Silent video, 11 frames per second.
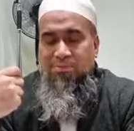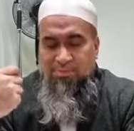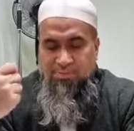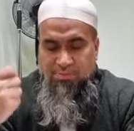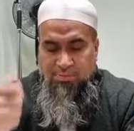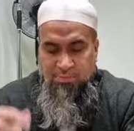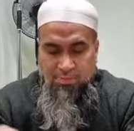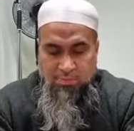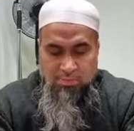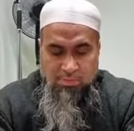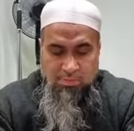
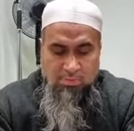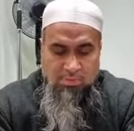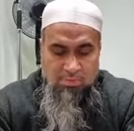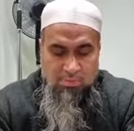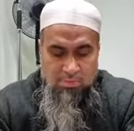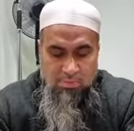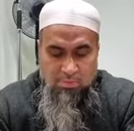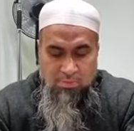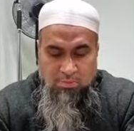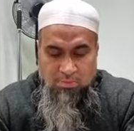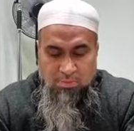
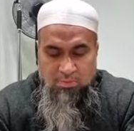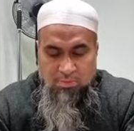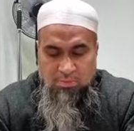[no speech]